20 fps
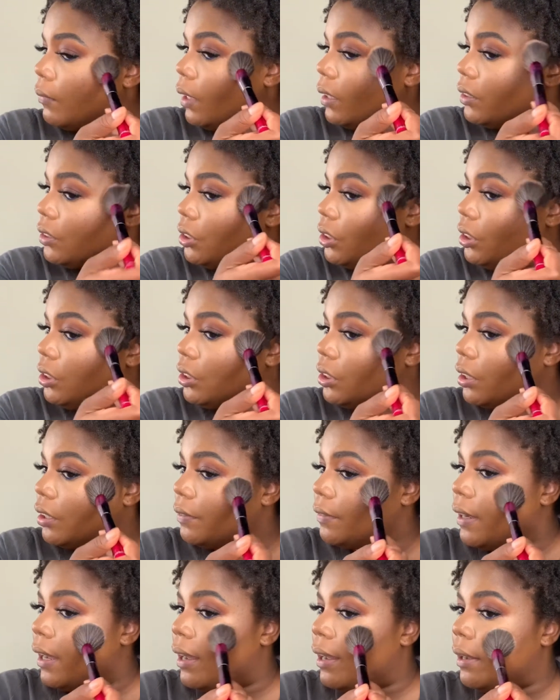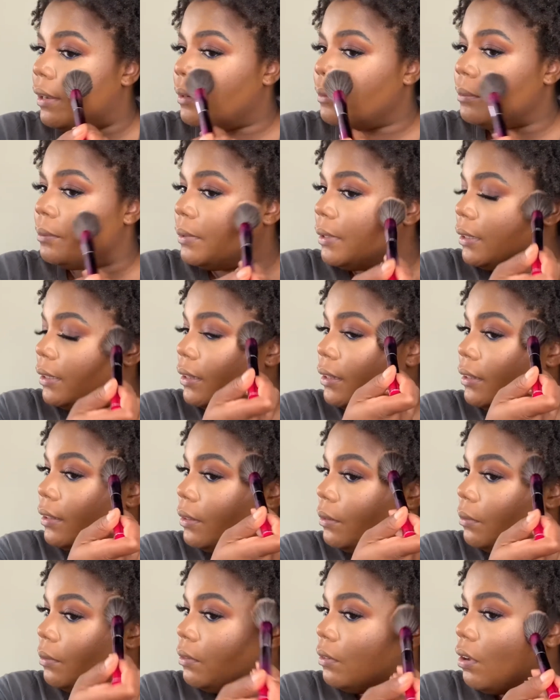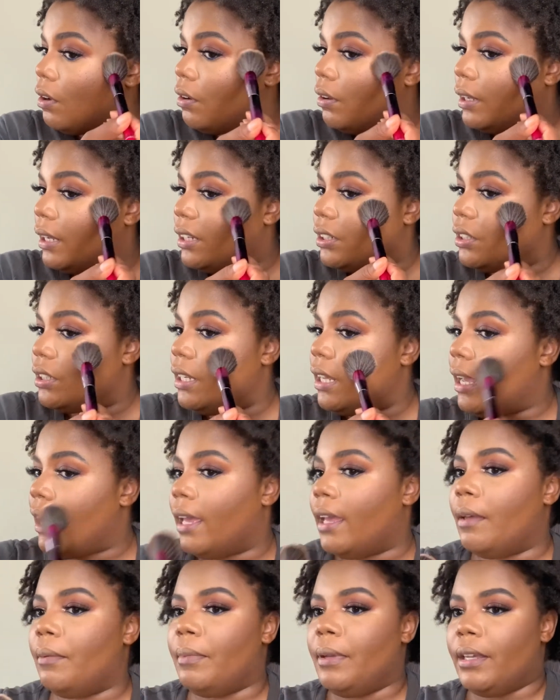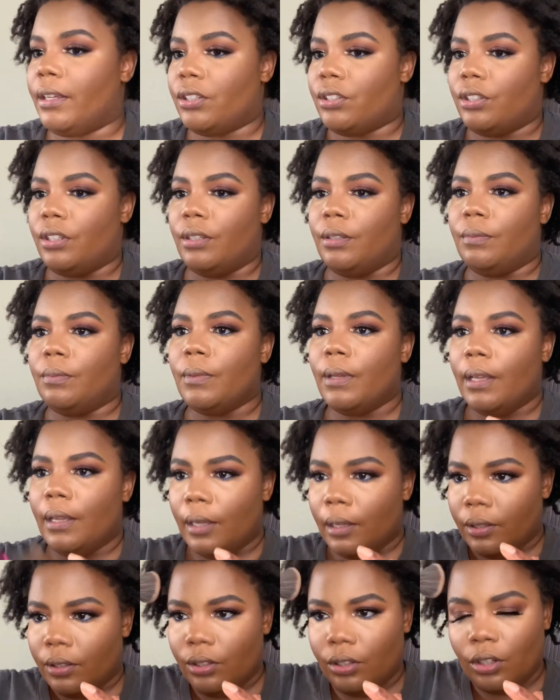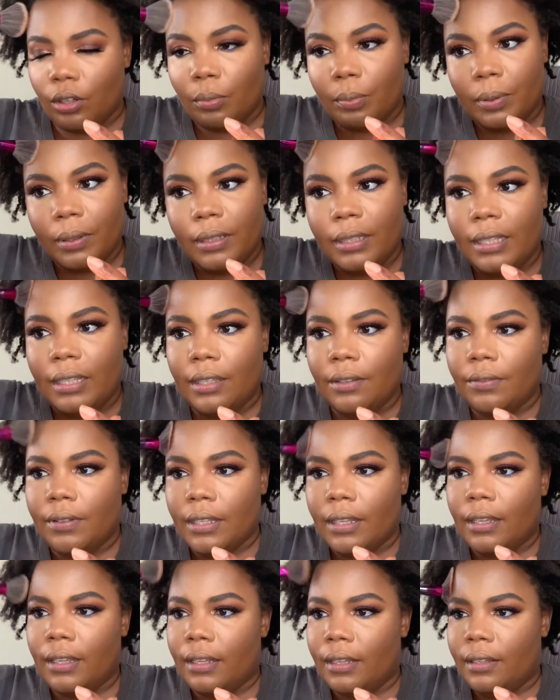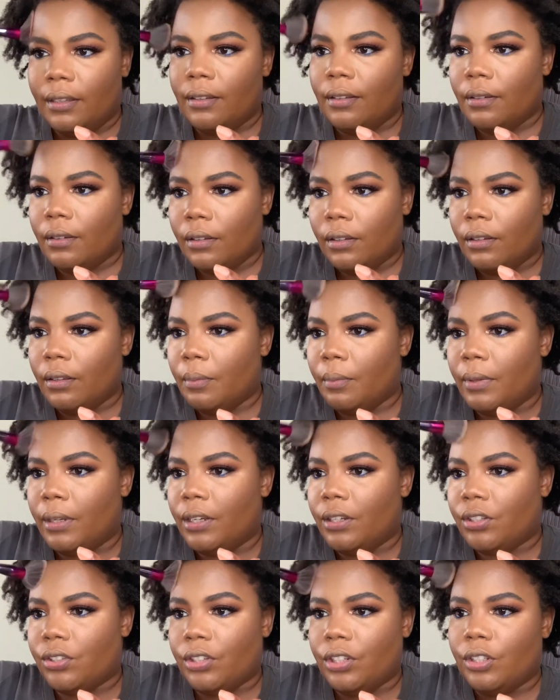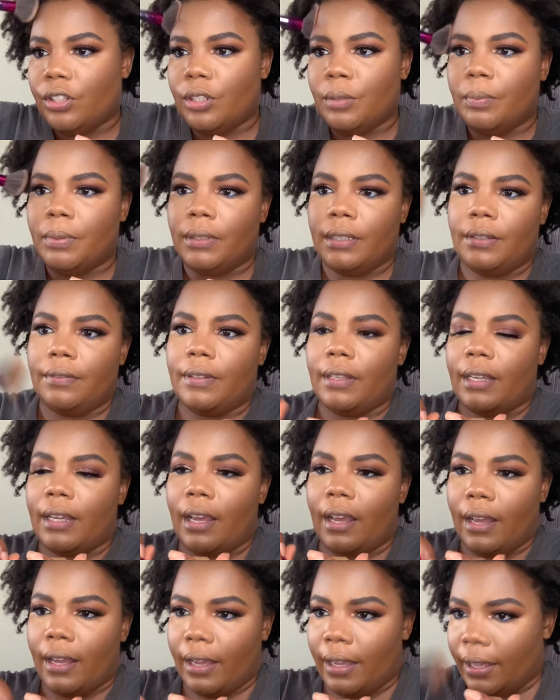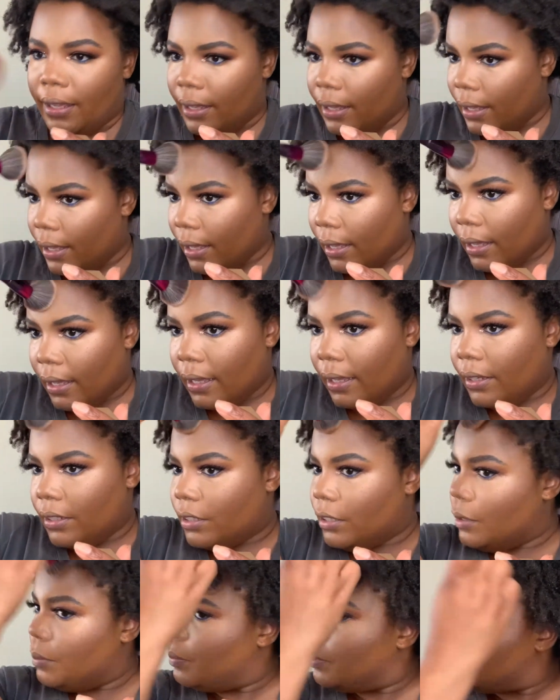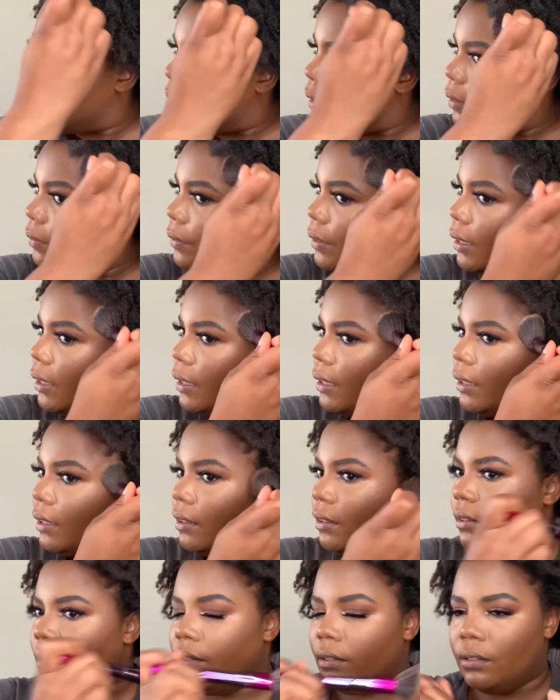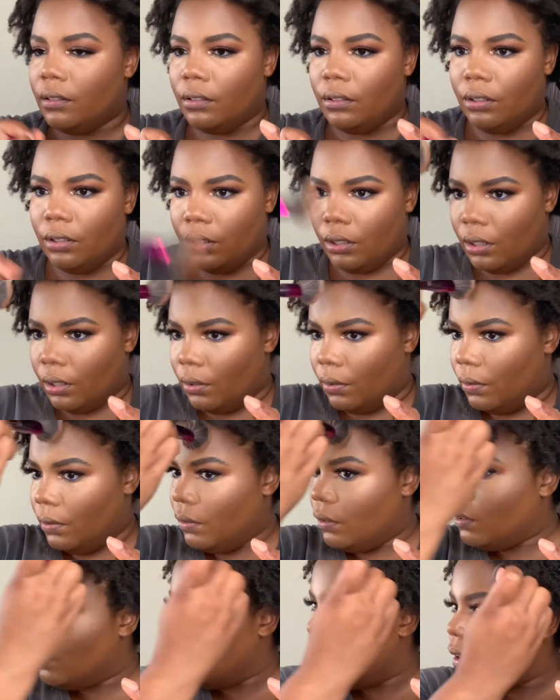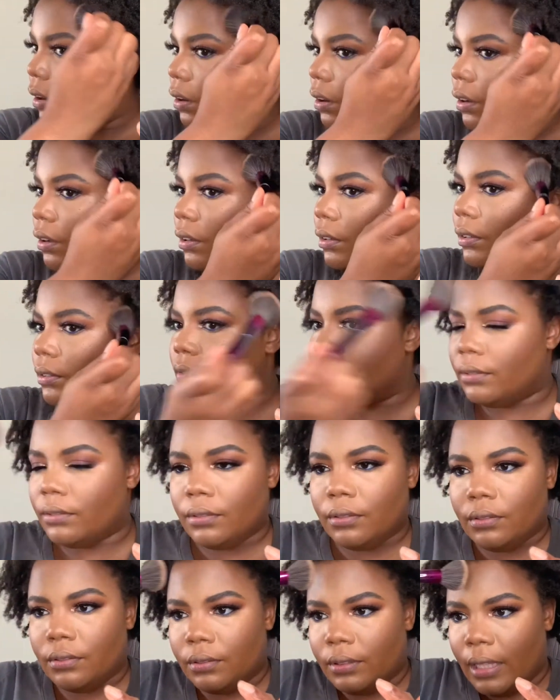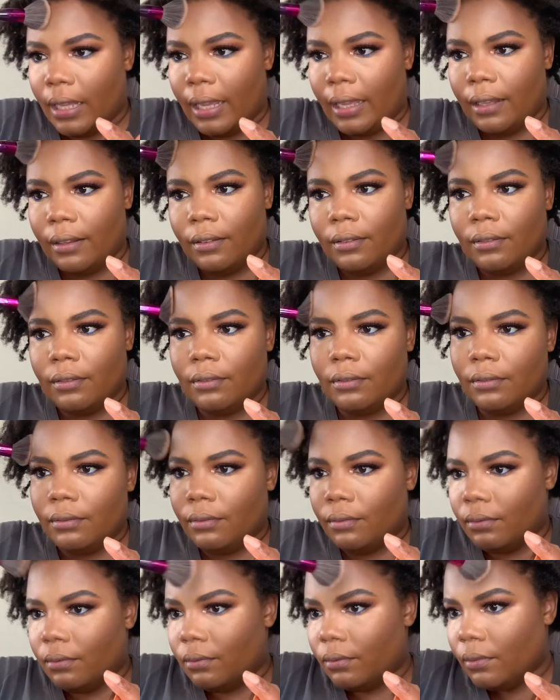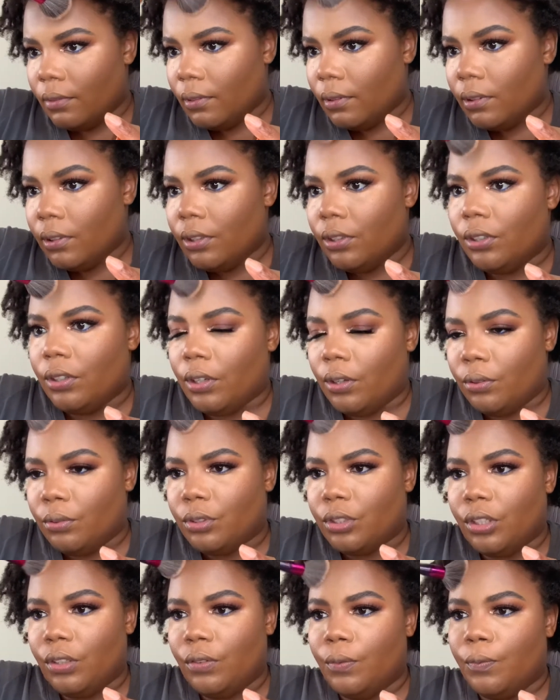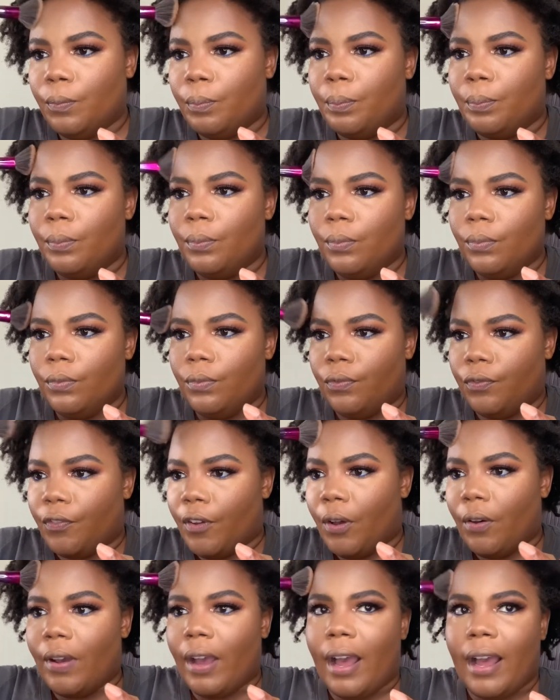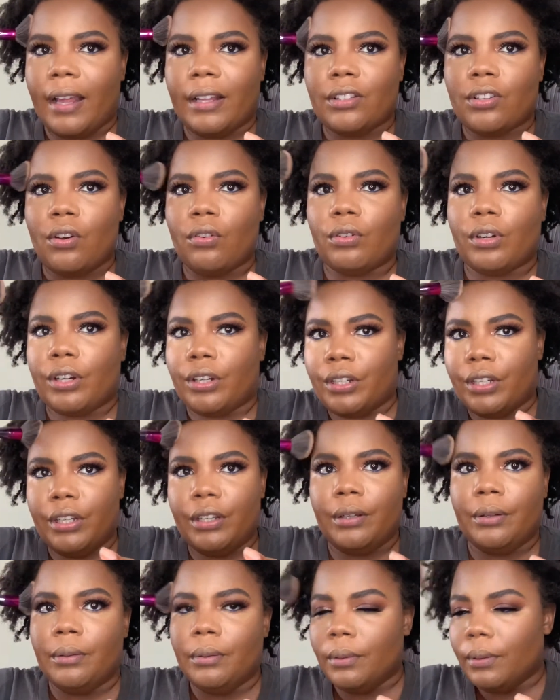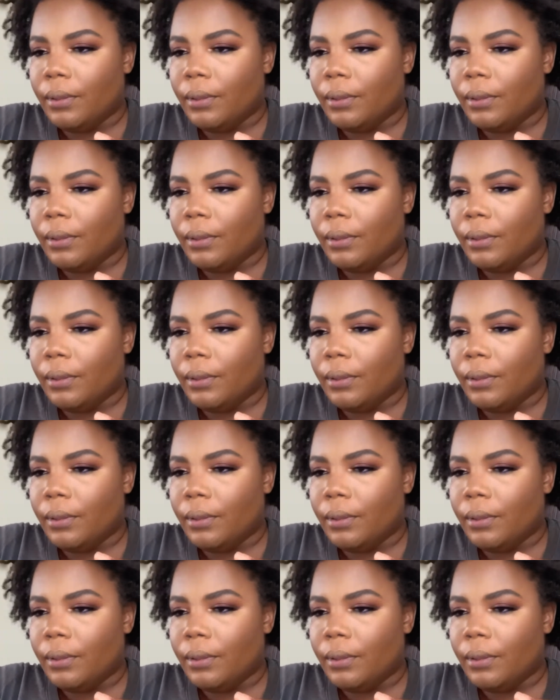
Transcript: She served God with all that she had, because she, you know, believed in the ministry. She believed in God, and she believed in, you know, all that, you know, she felt God told her to do.